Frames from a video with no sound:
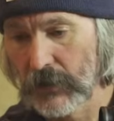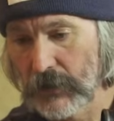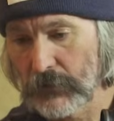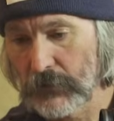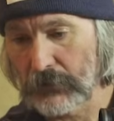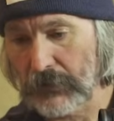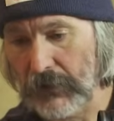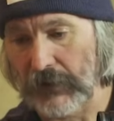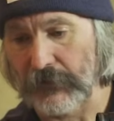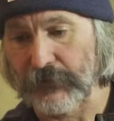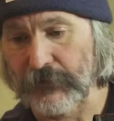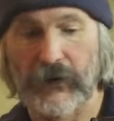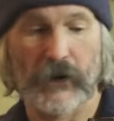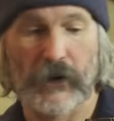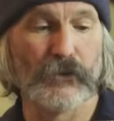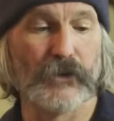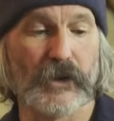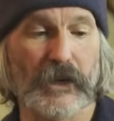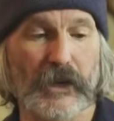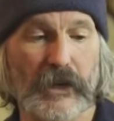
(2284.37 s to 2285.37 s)
but I
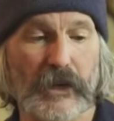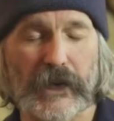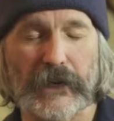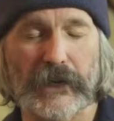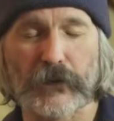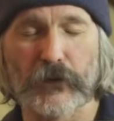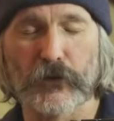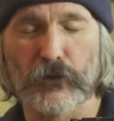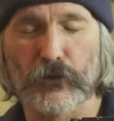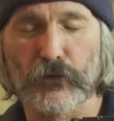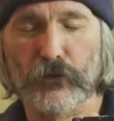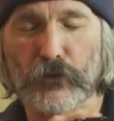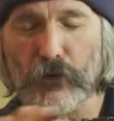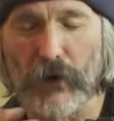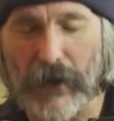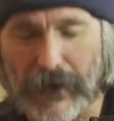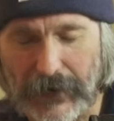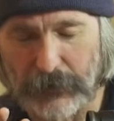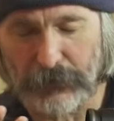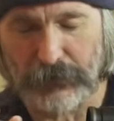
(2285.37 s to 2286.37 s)
found it
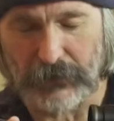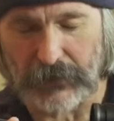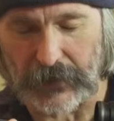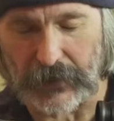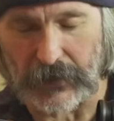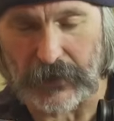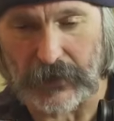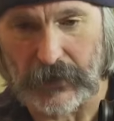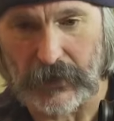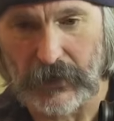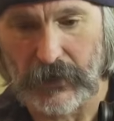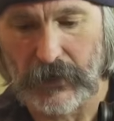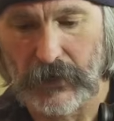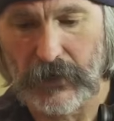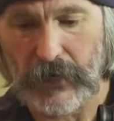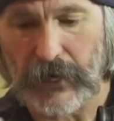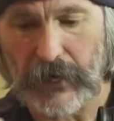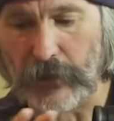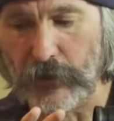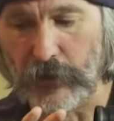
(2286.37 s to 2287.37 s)
incredibly,
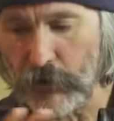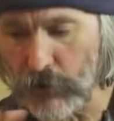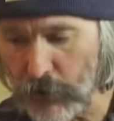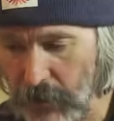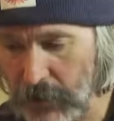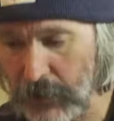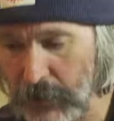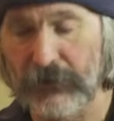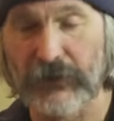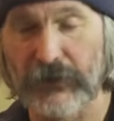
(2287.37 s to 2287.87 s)
incredibly